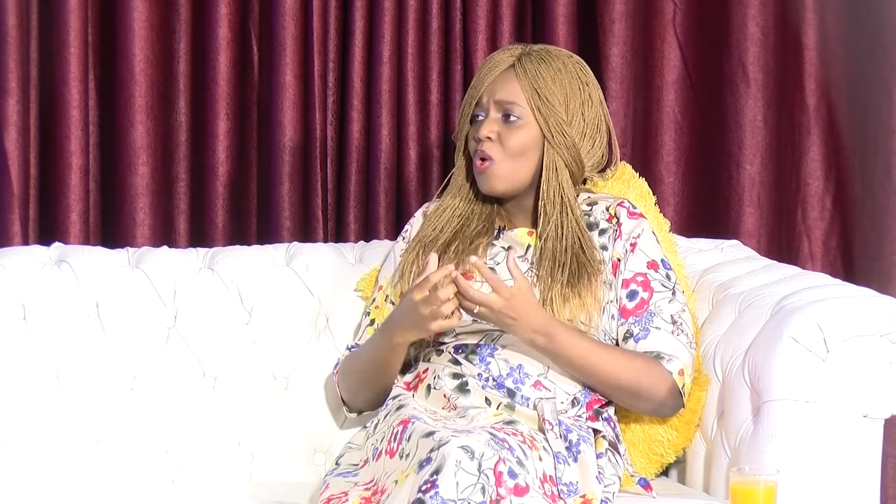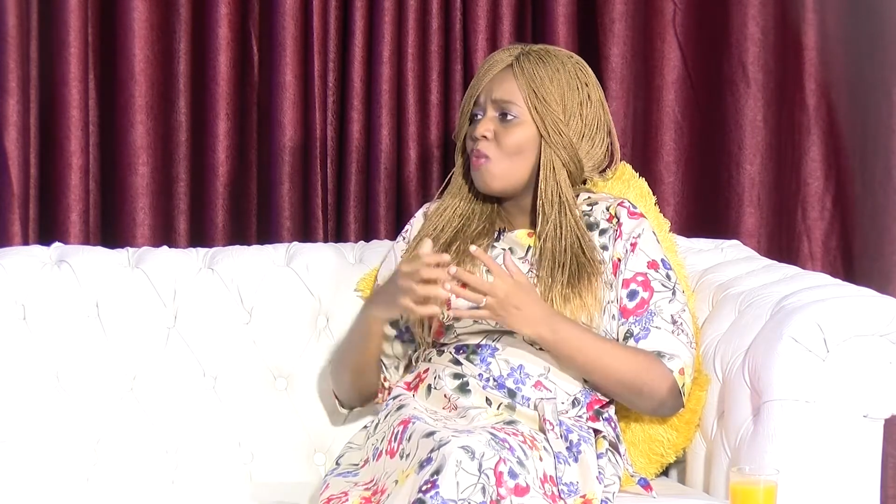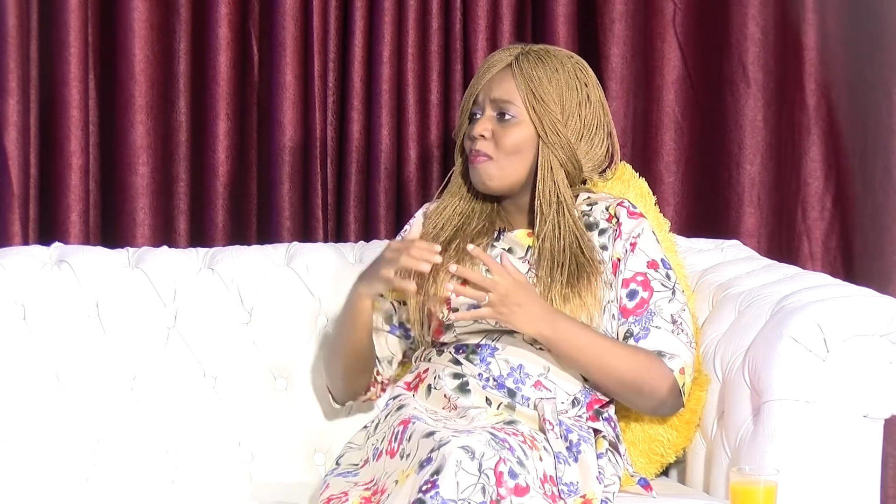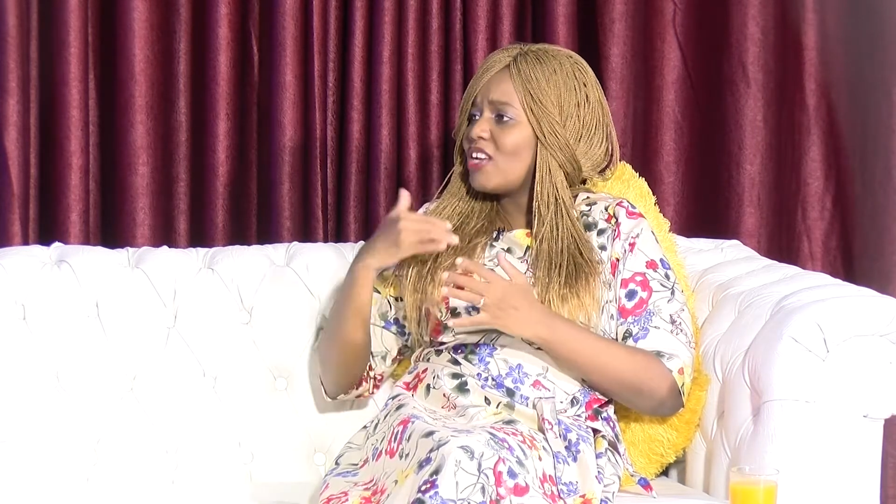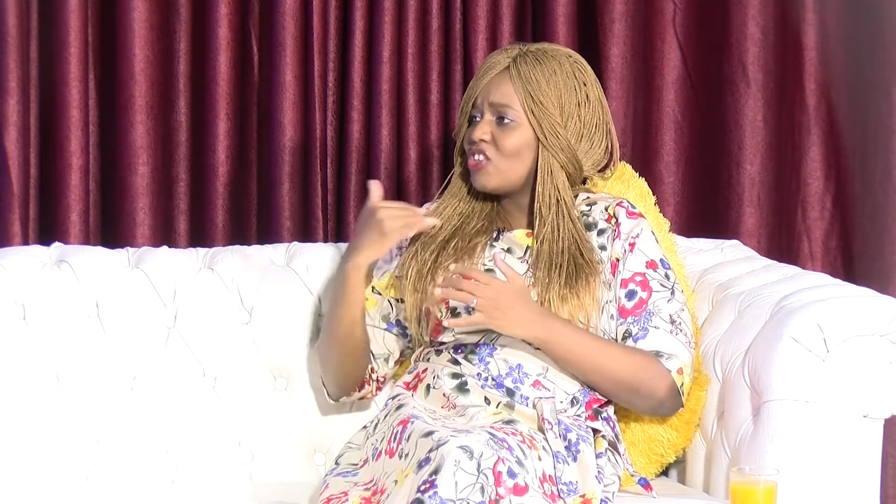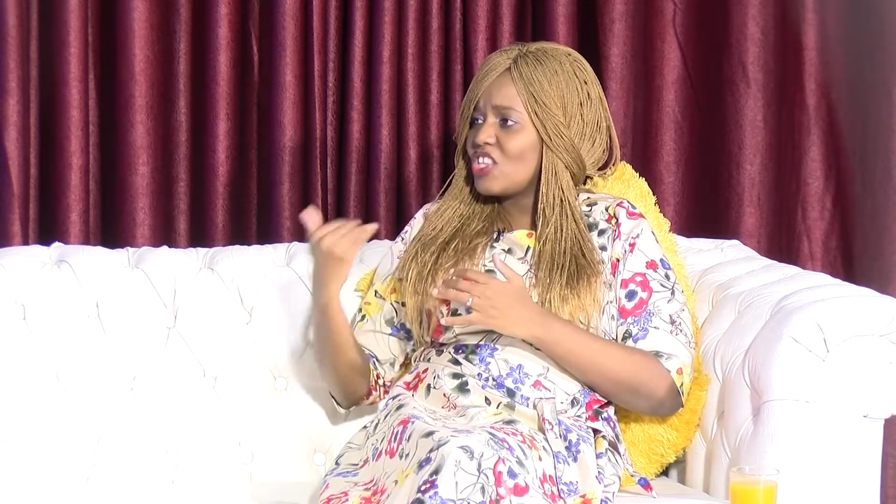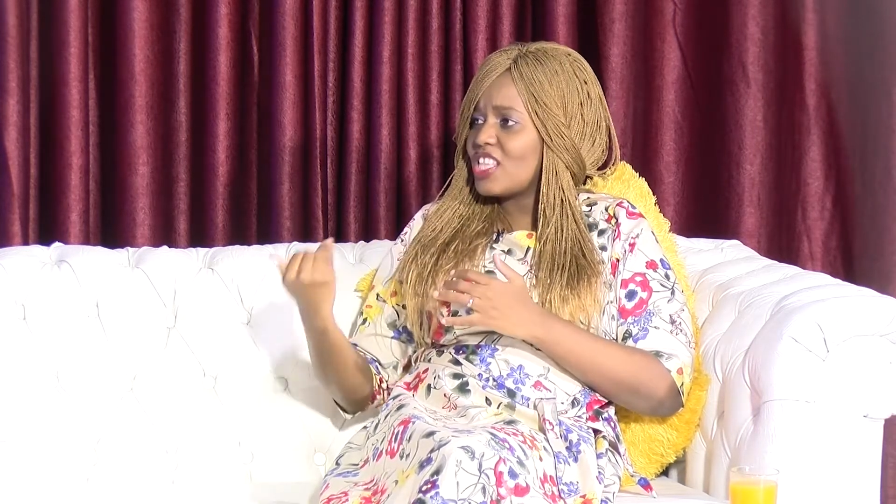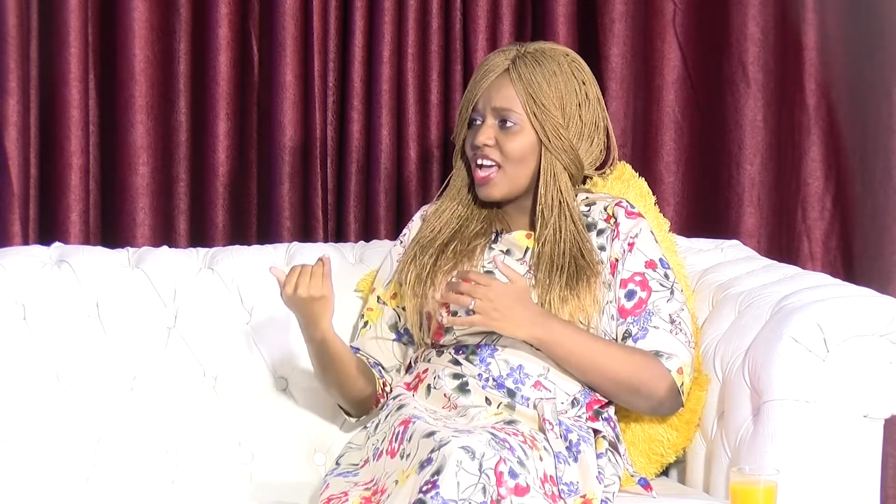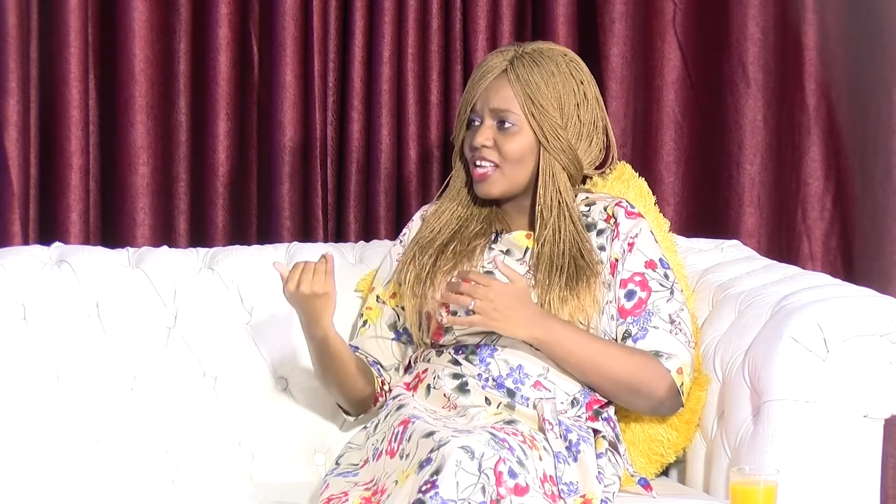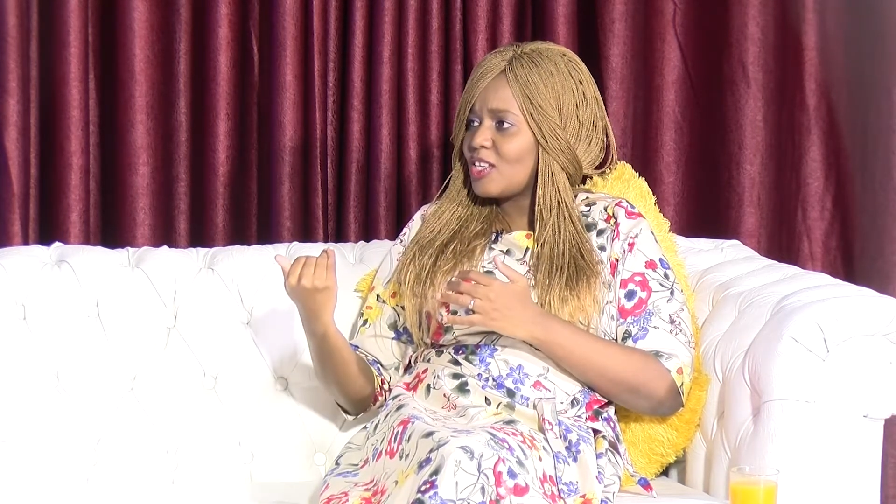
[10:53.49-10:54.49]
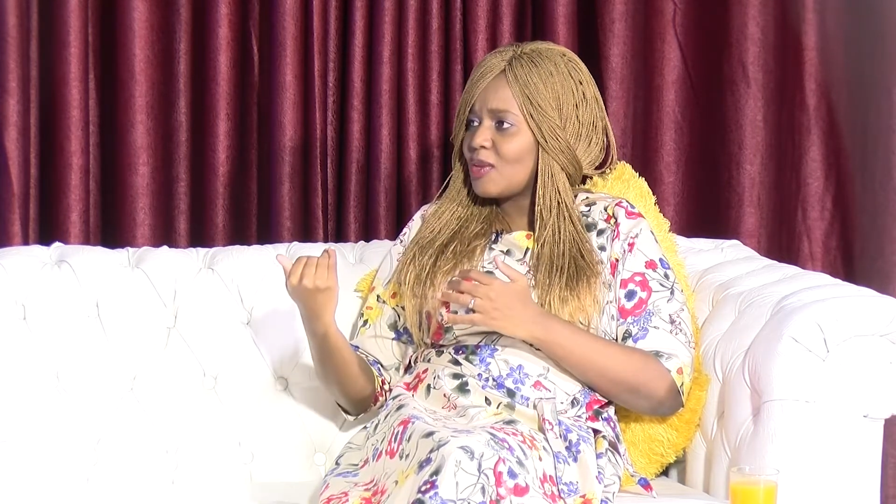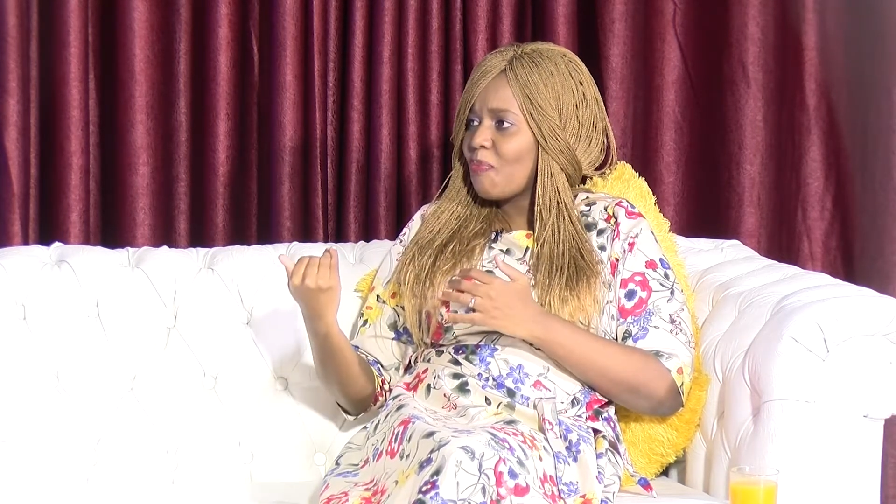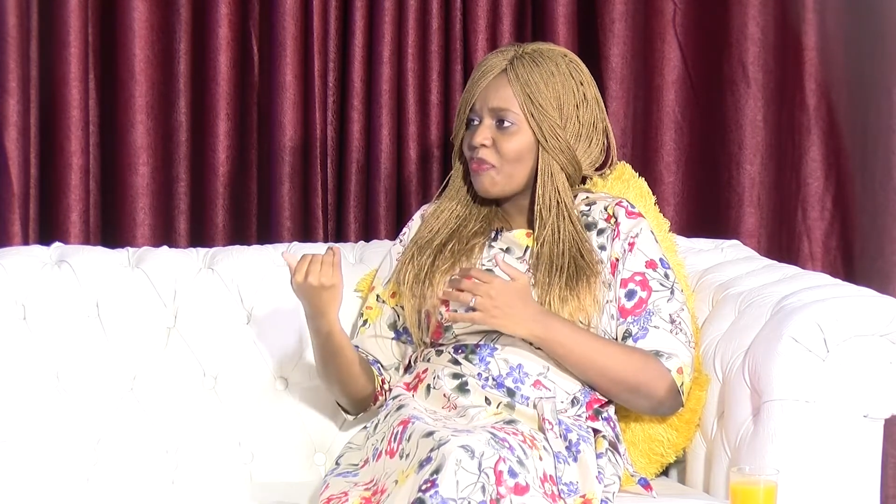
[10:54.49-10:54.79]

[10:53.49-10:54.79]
who matches that.